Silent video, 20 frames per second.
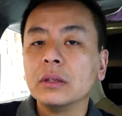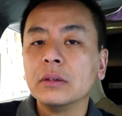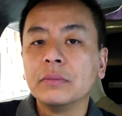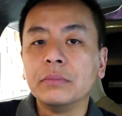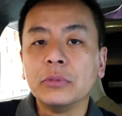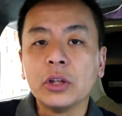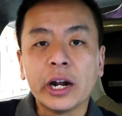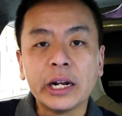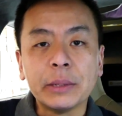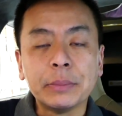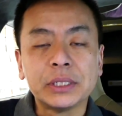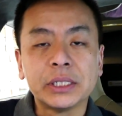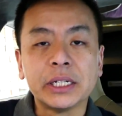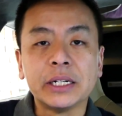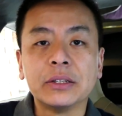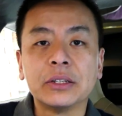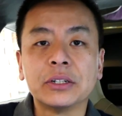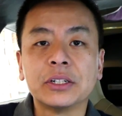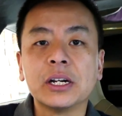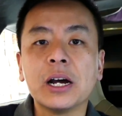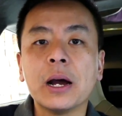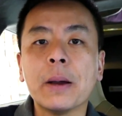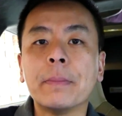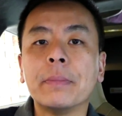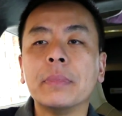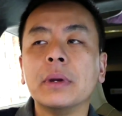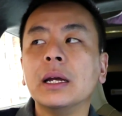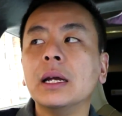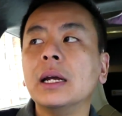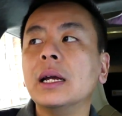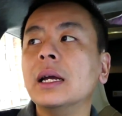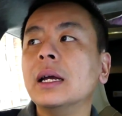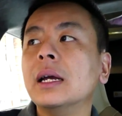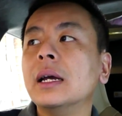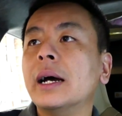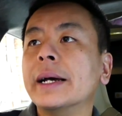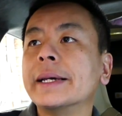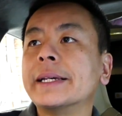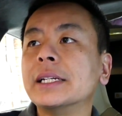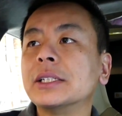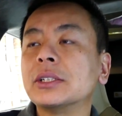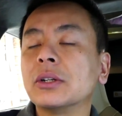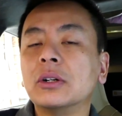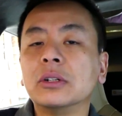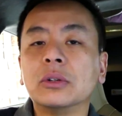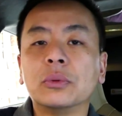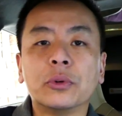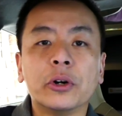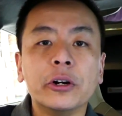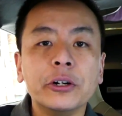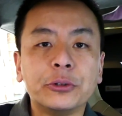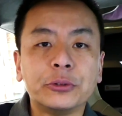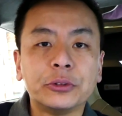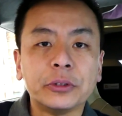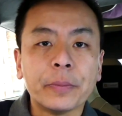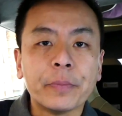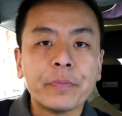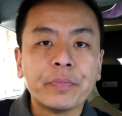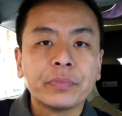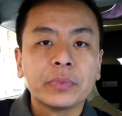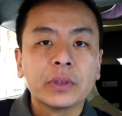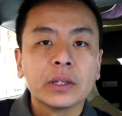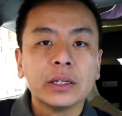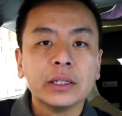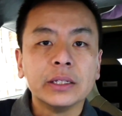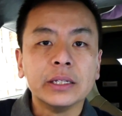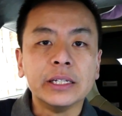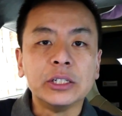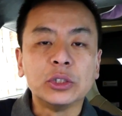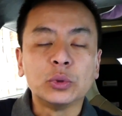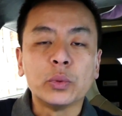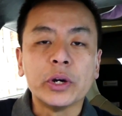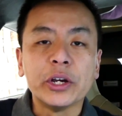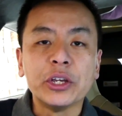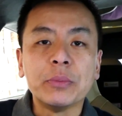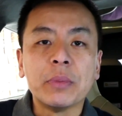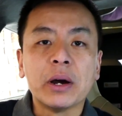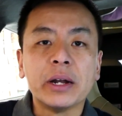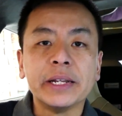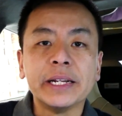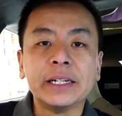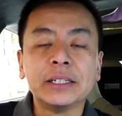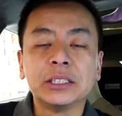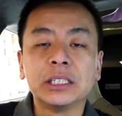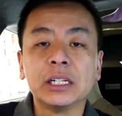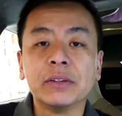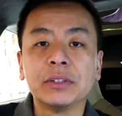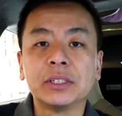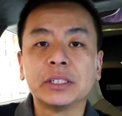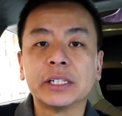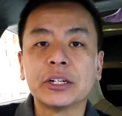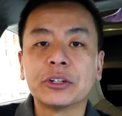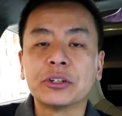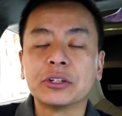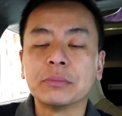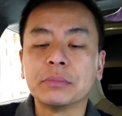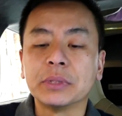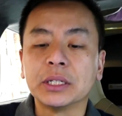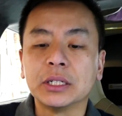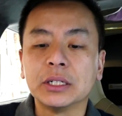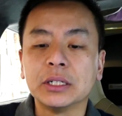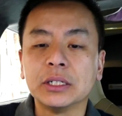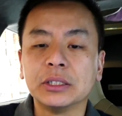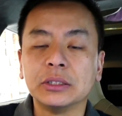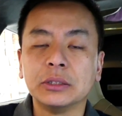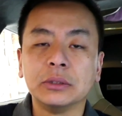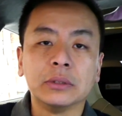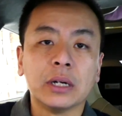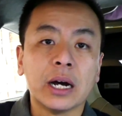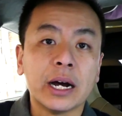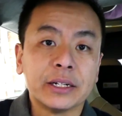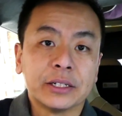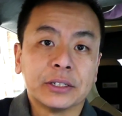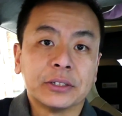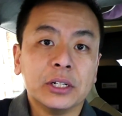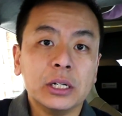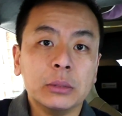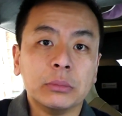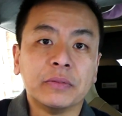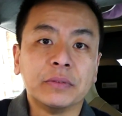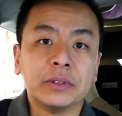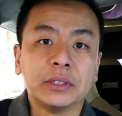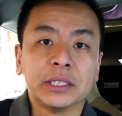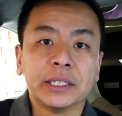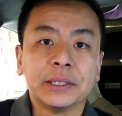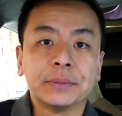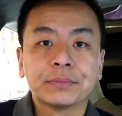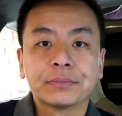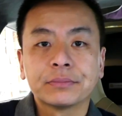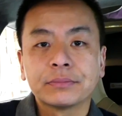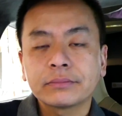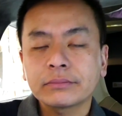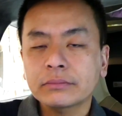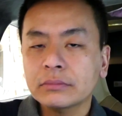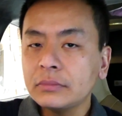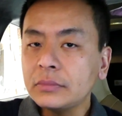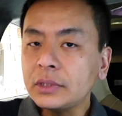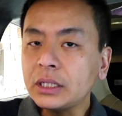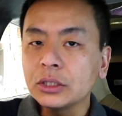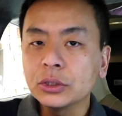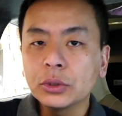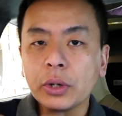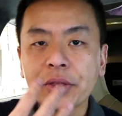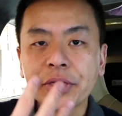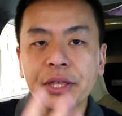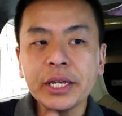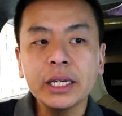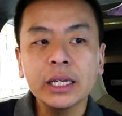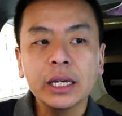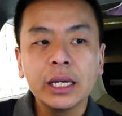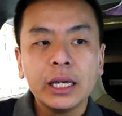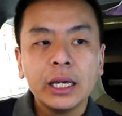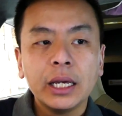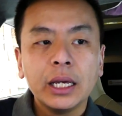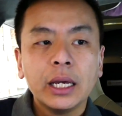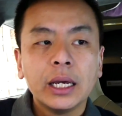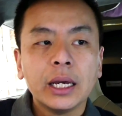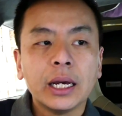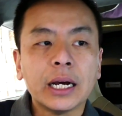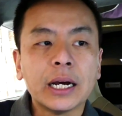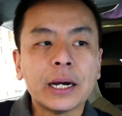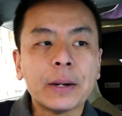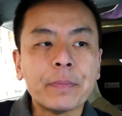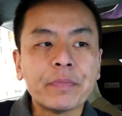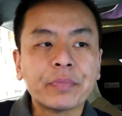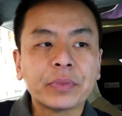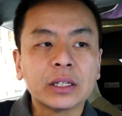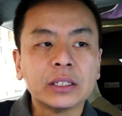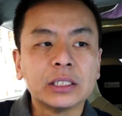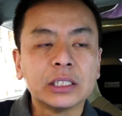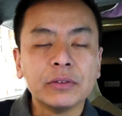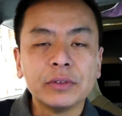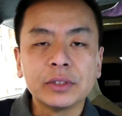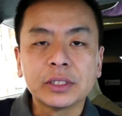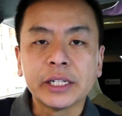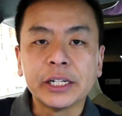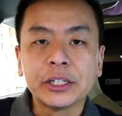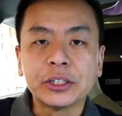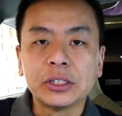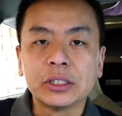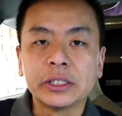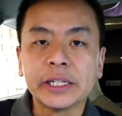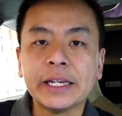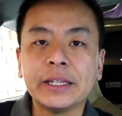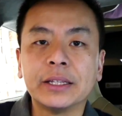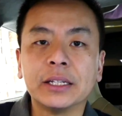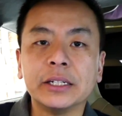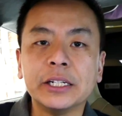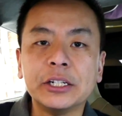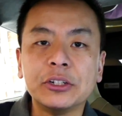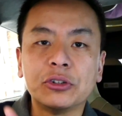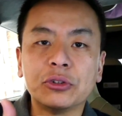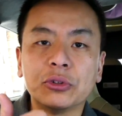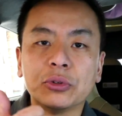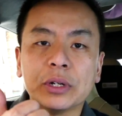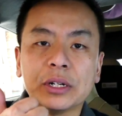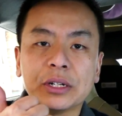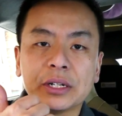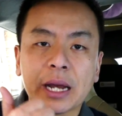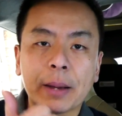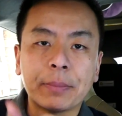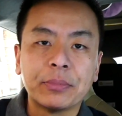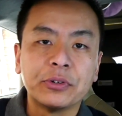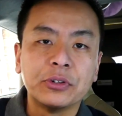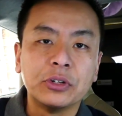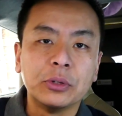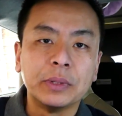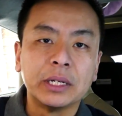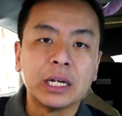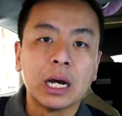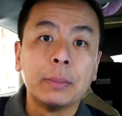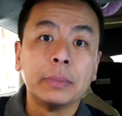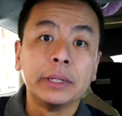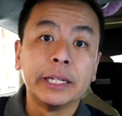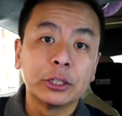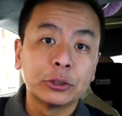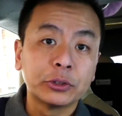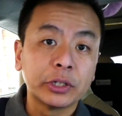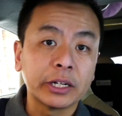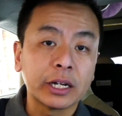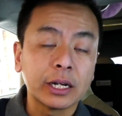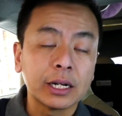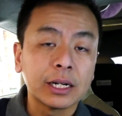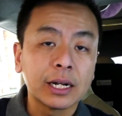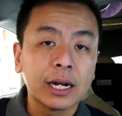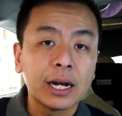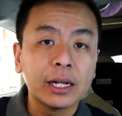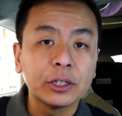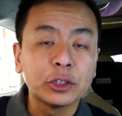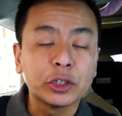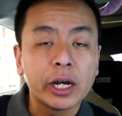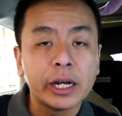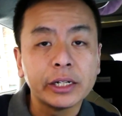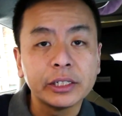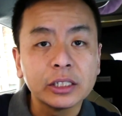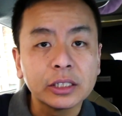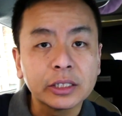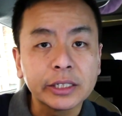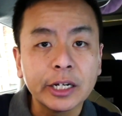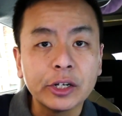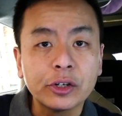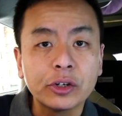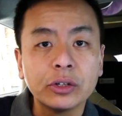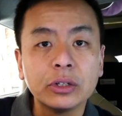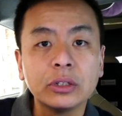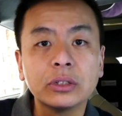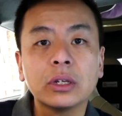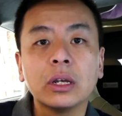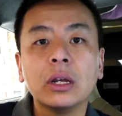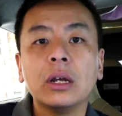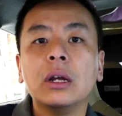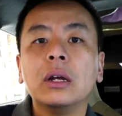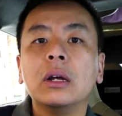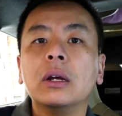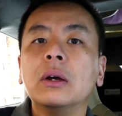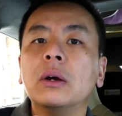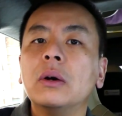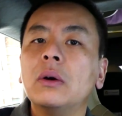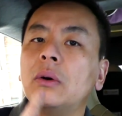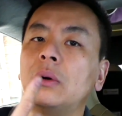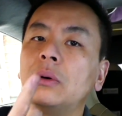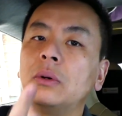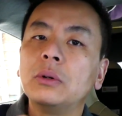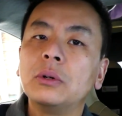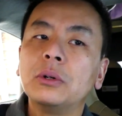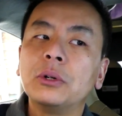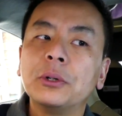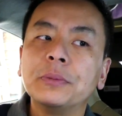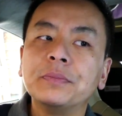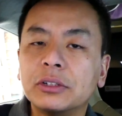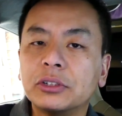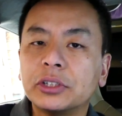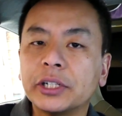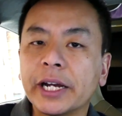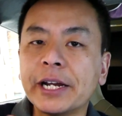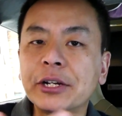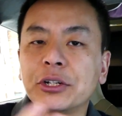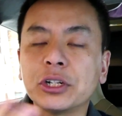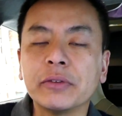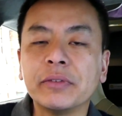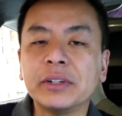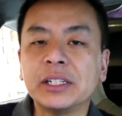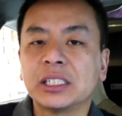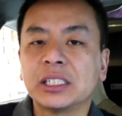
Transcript: ninety percent of the time. I guess on a road trip is where you might need a service station, because you aren't at home, obviously. So I think Um, service stations either need to adapt to become electric car charging stations or change over to